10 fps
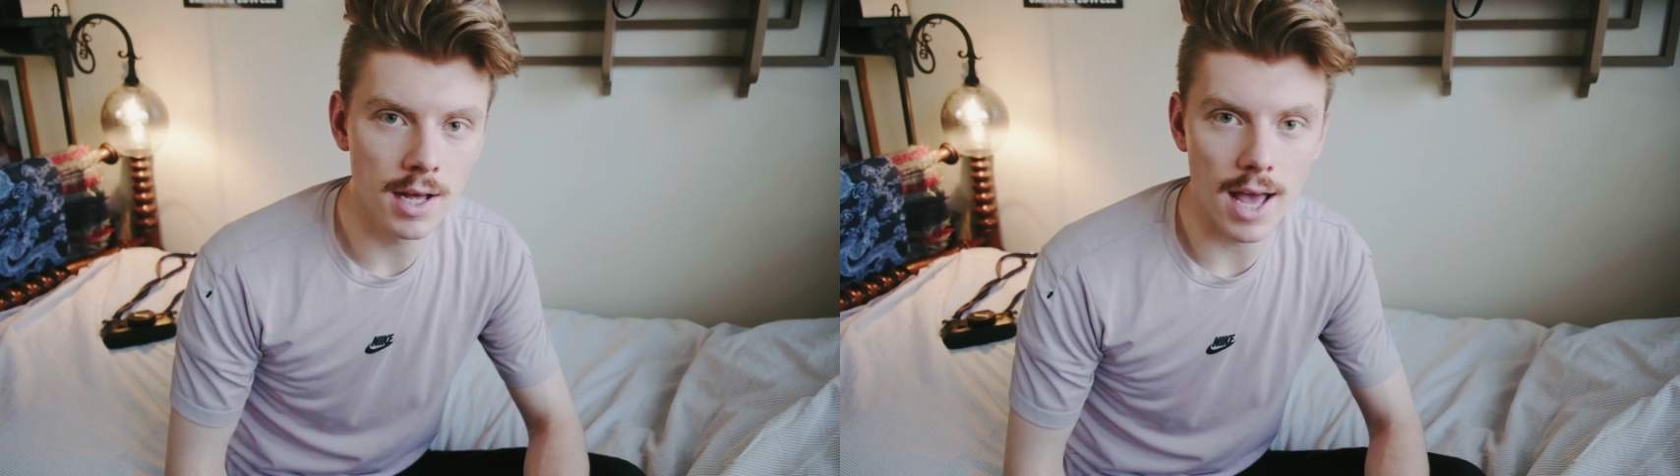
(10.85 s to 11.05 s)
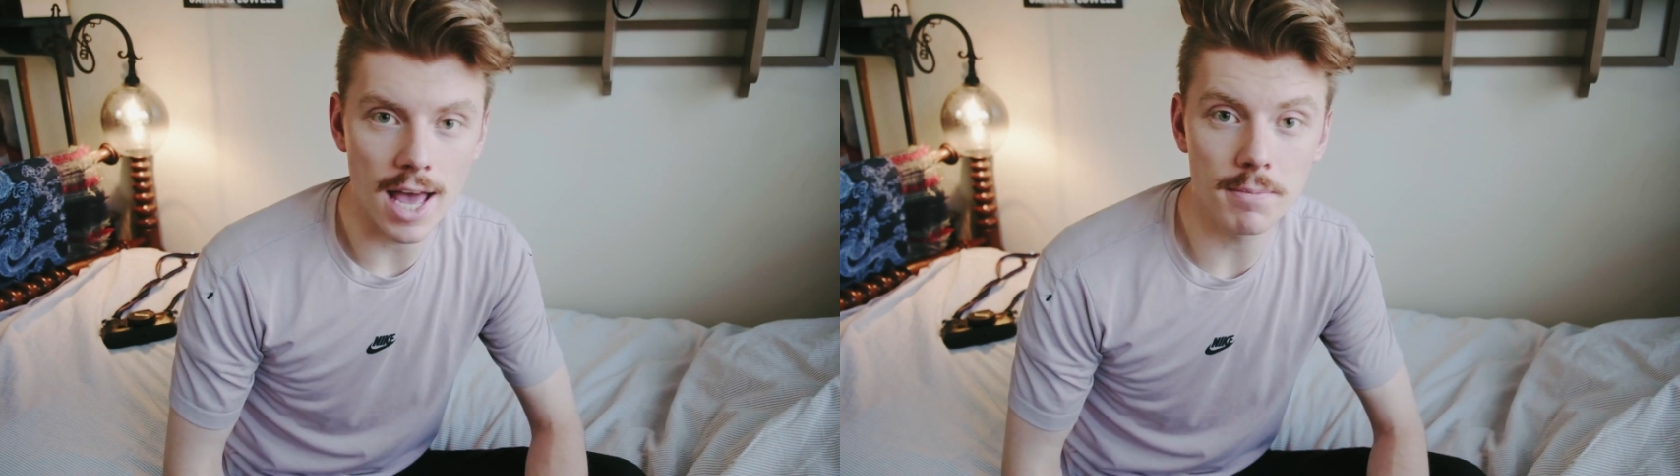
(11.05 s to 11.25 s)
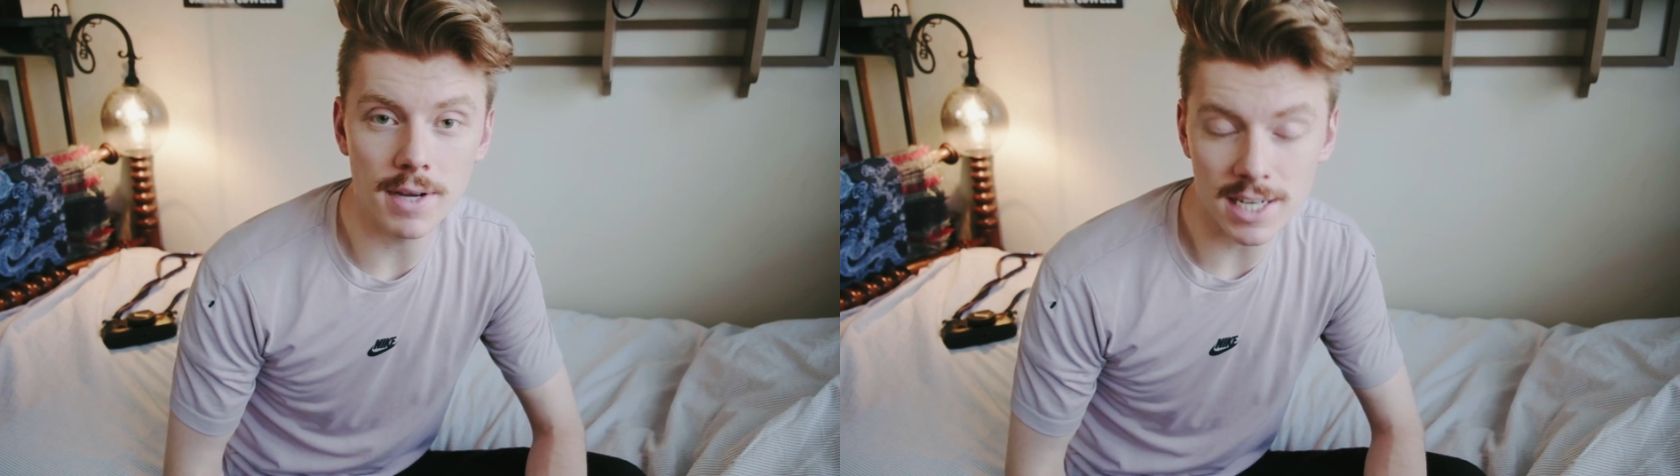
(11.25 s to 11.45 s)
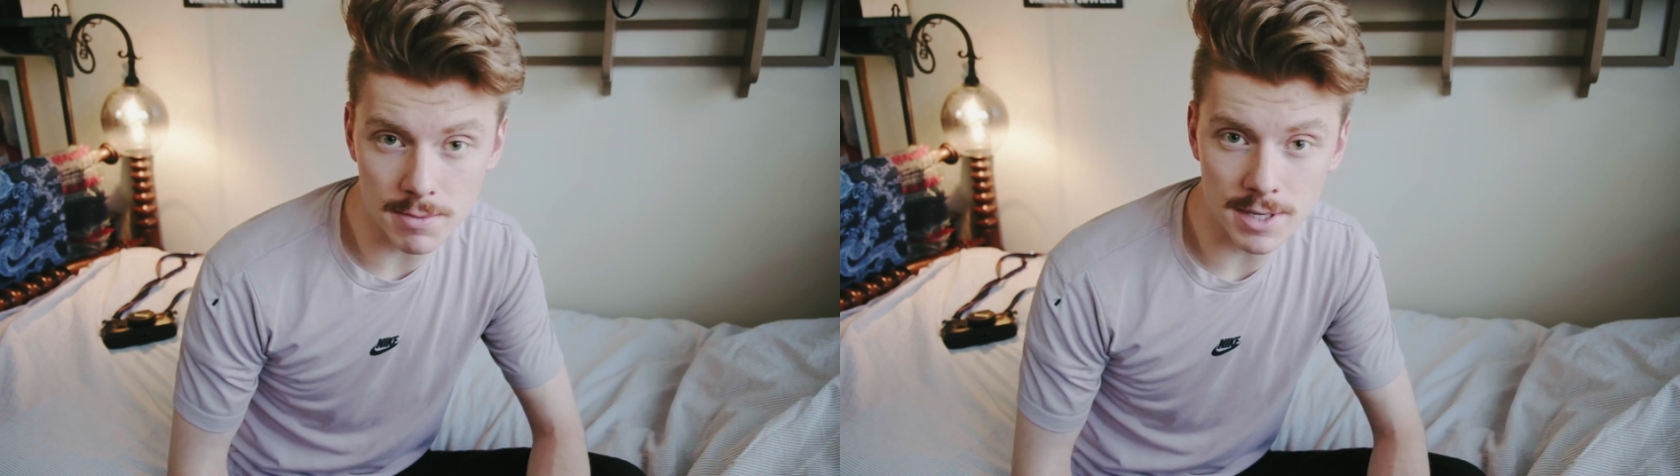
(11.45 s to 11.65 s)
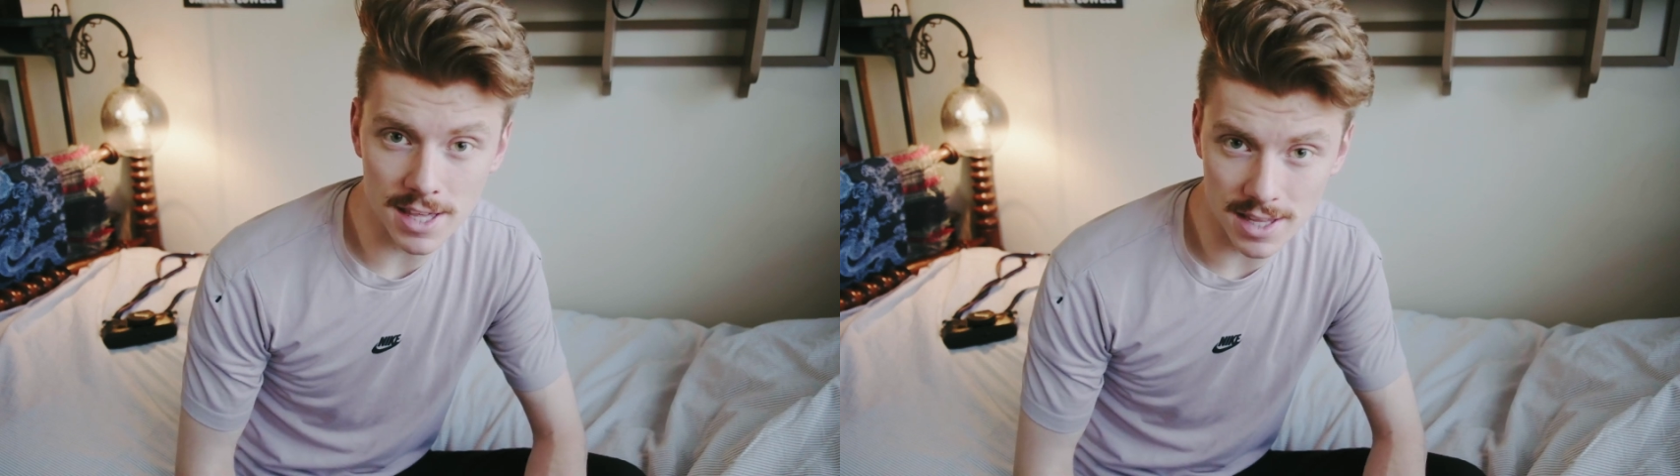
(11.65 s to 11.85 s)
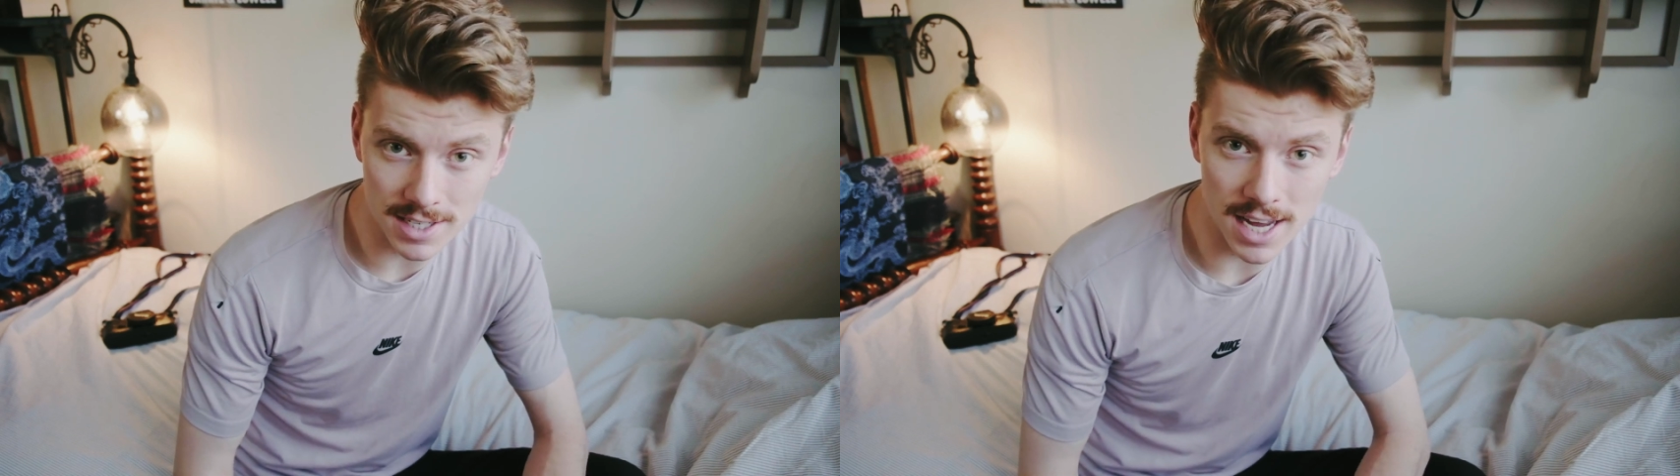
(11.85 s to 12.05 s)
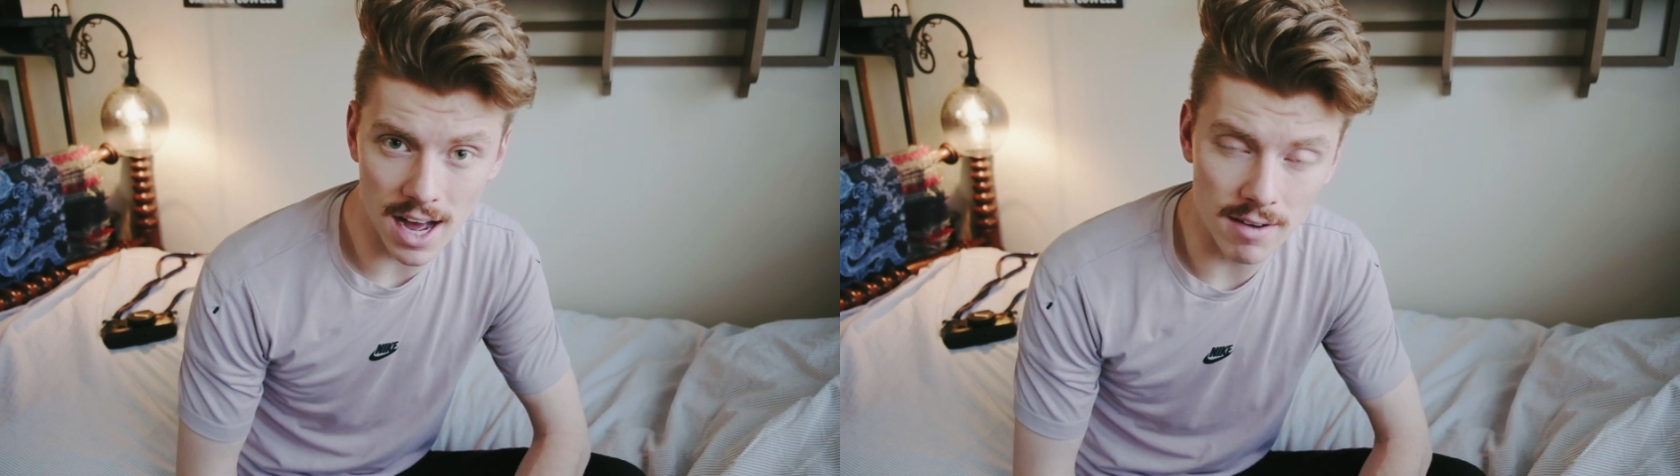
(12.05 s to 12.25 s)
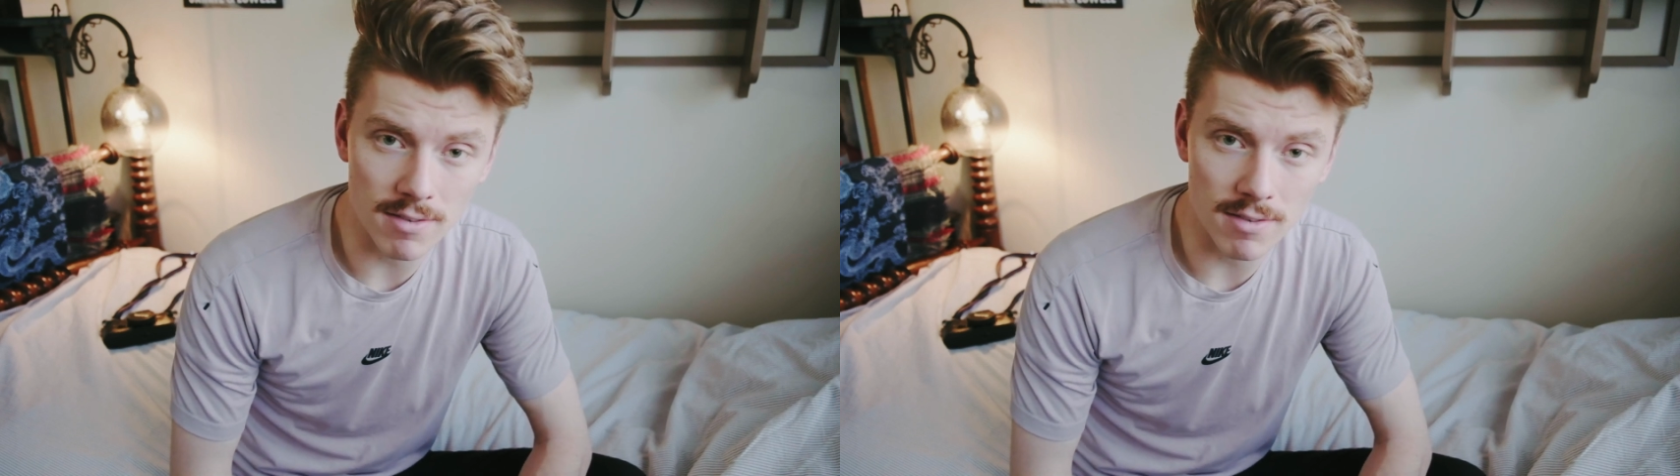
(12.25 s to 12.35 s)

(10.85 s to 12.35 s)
And because I'm taking the day off,